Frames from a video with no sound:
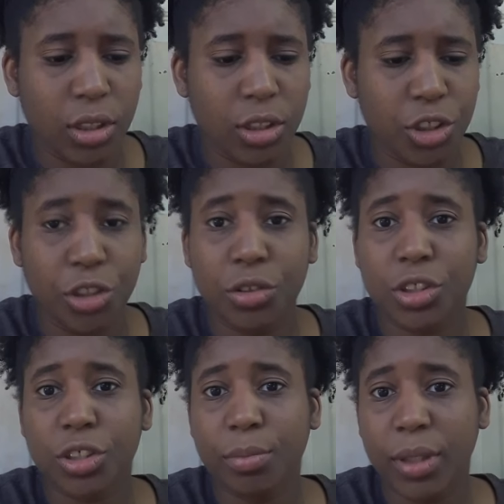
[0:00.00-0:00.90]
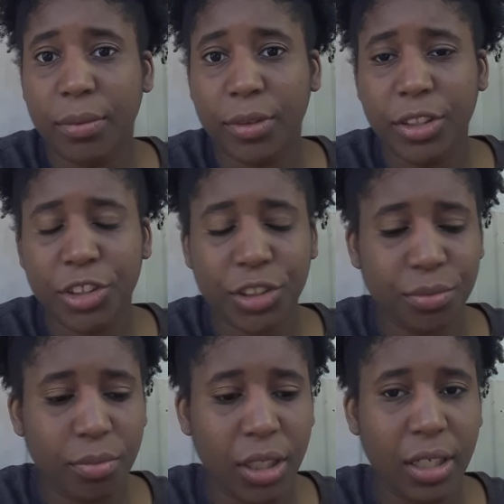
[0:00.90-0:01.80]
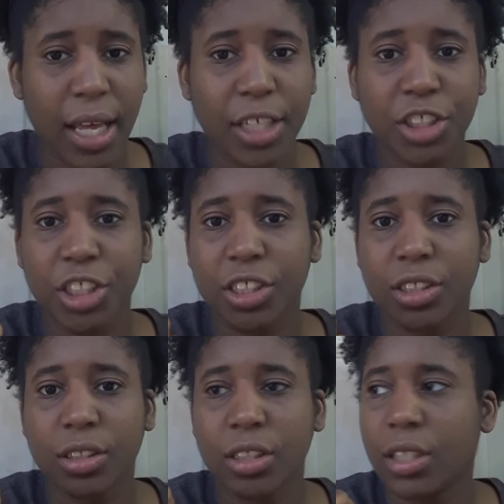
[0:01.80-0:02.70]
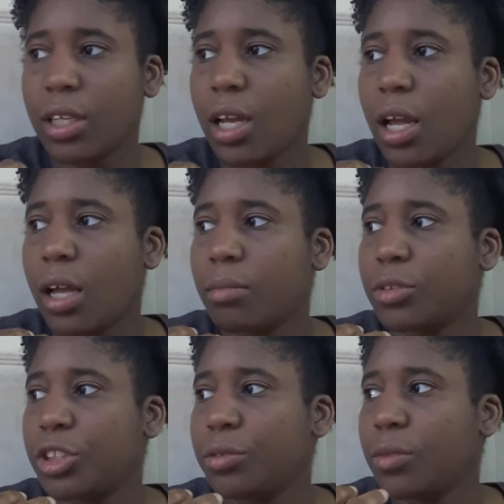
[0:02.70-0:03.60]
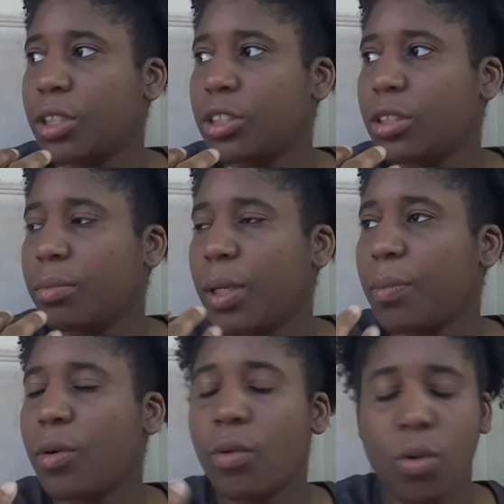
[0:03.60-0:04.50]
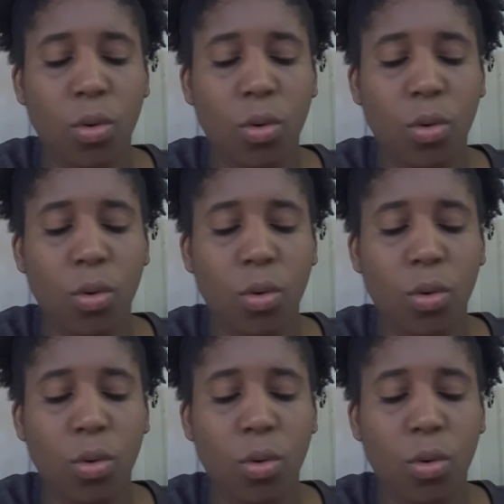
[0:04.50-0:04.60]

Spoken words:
she uses her privilege, meaning that she wants people